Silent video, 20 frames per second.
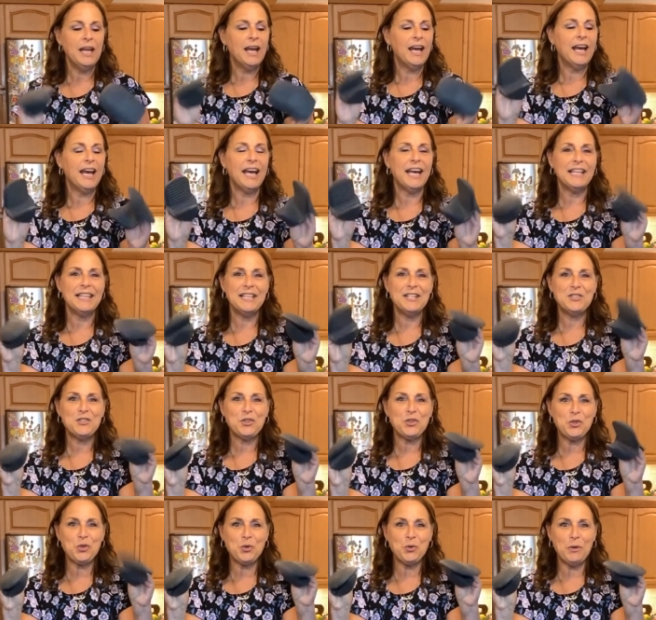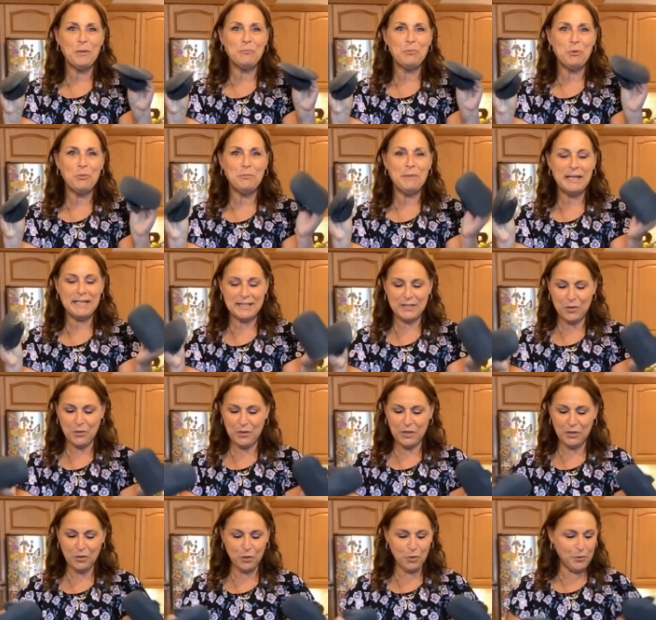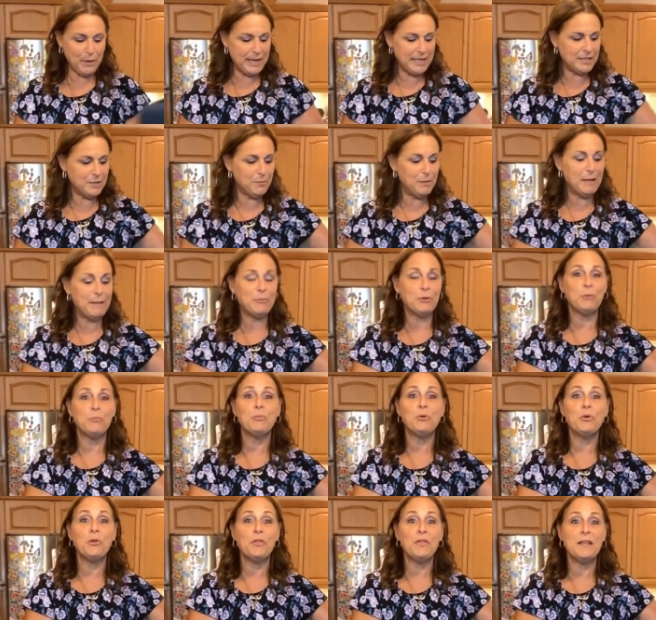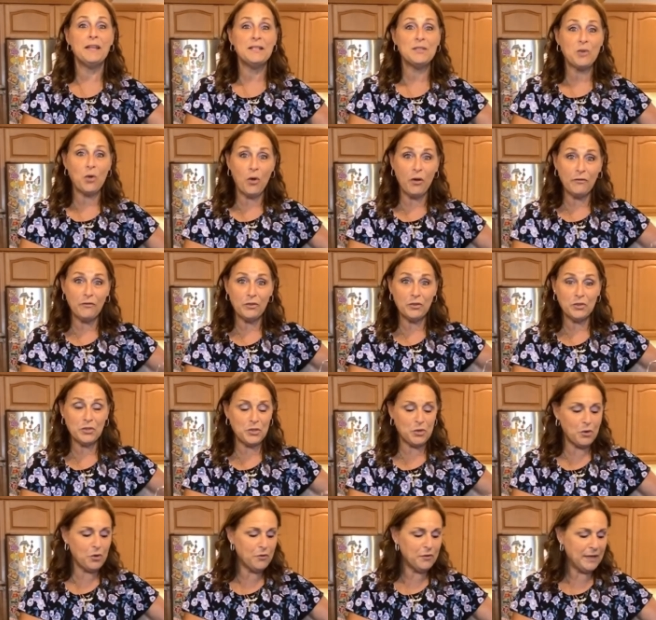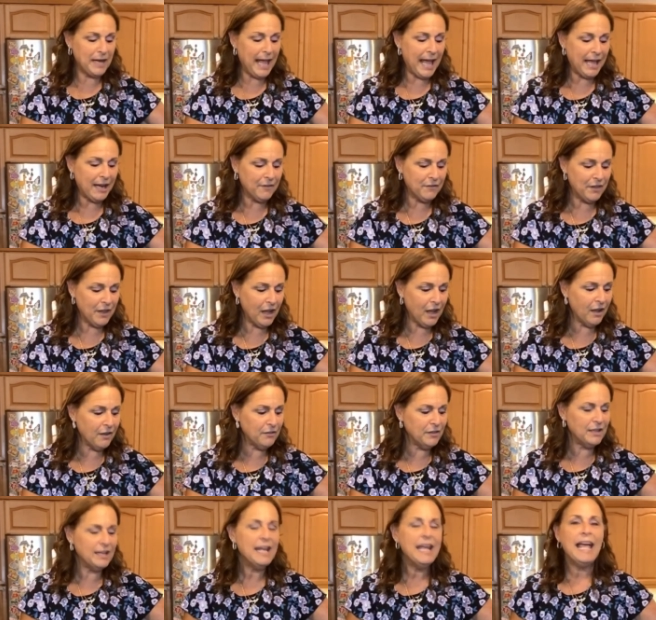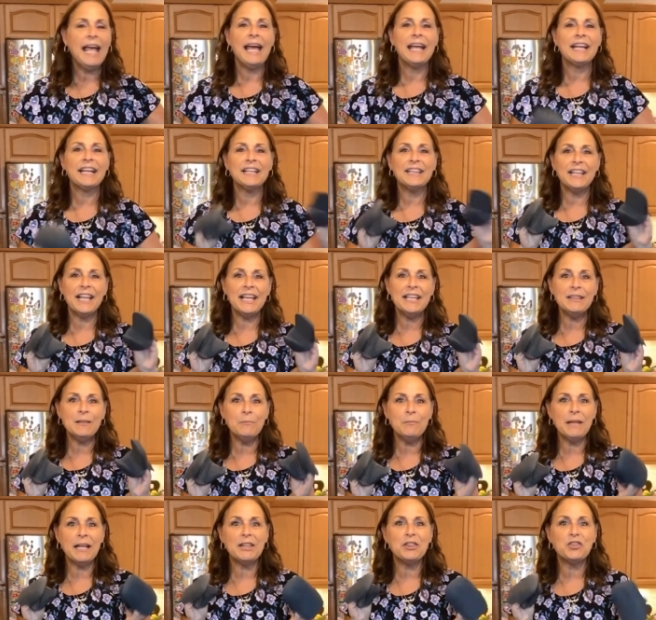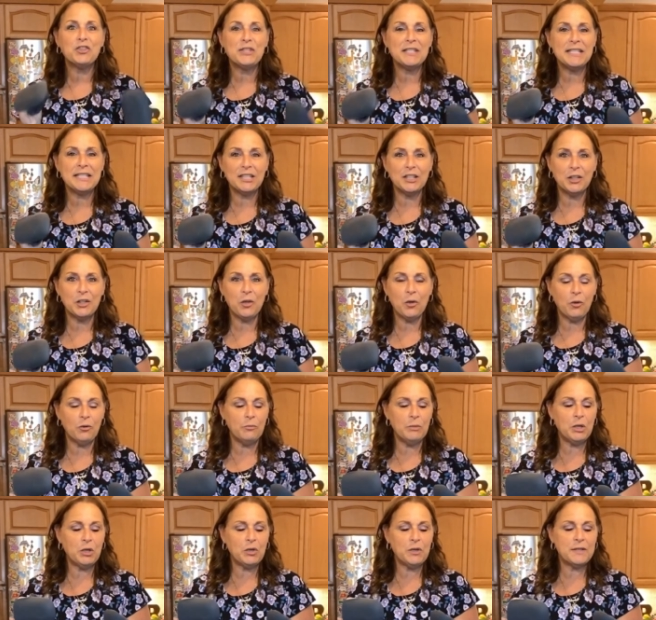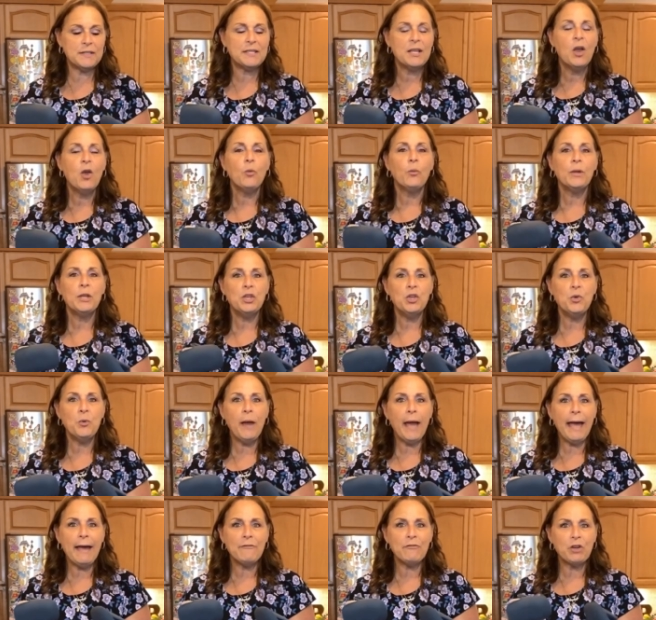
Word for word: uh, these are the gripper mitts. So they're great to be able to pull things off your stove and out of the oven. And I like them that they're silicone because when you have